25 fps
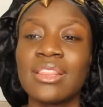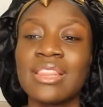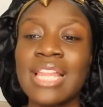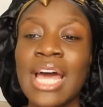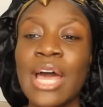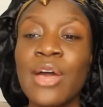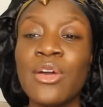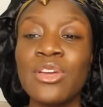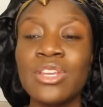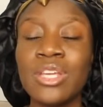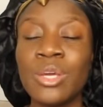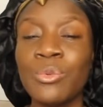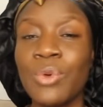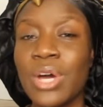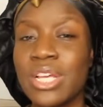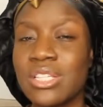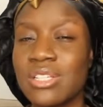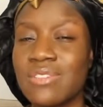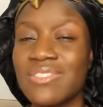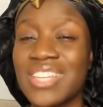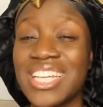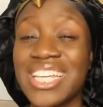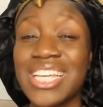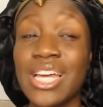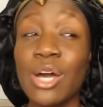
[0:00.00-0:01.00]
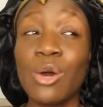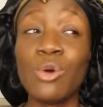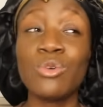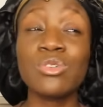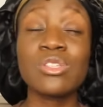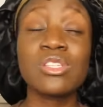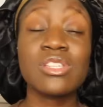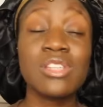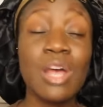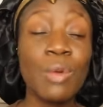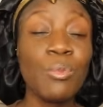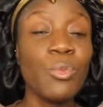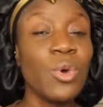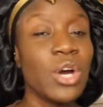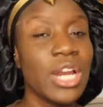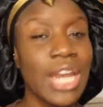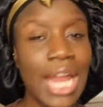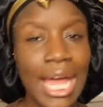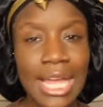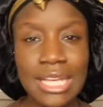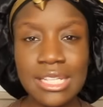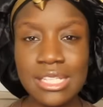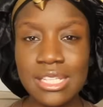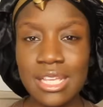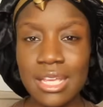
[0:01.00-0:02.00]
That only works if the girl somewhat
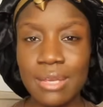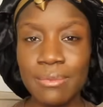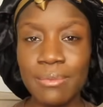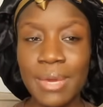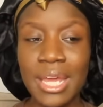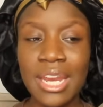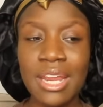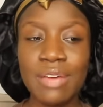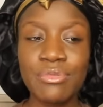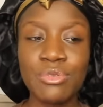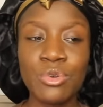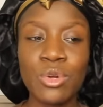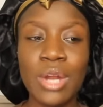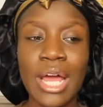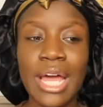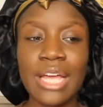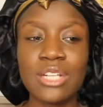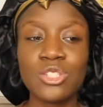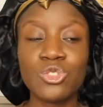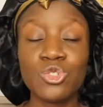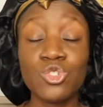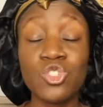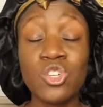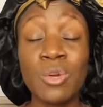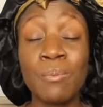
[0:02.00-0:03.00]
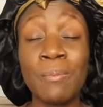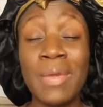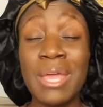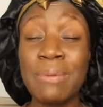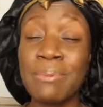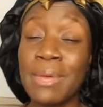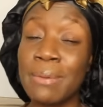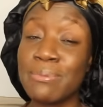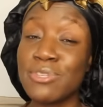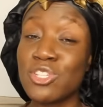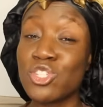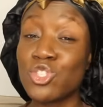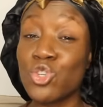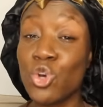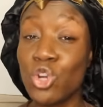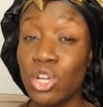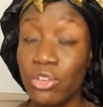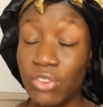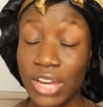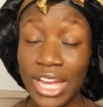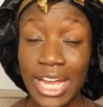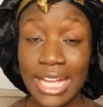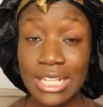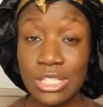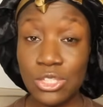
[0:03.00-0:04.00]
likes him, and I feel like Georgia may be able to
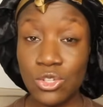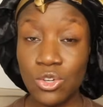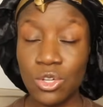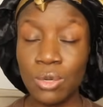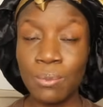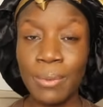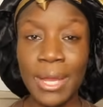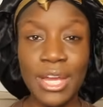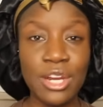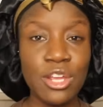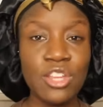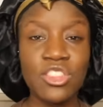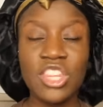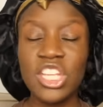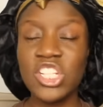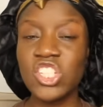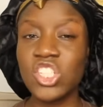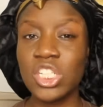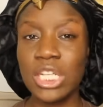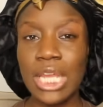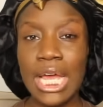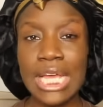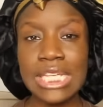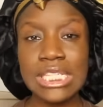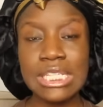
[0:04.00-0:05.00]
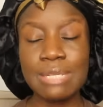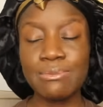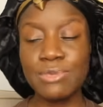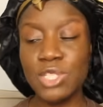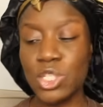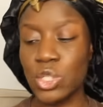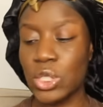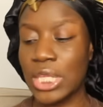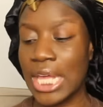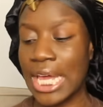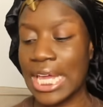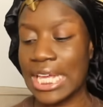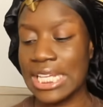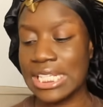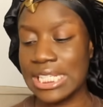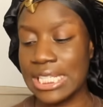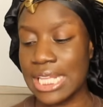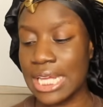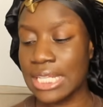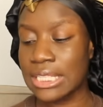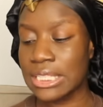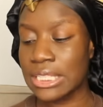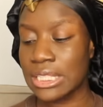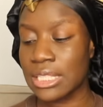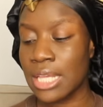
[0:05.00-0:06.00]
tolerate Anton, but I don't think she likes him to that
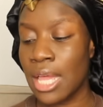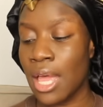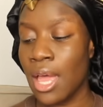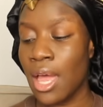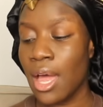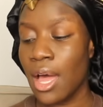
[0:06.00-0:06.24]
extent.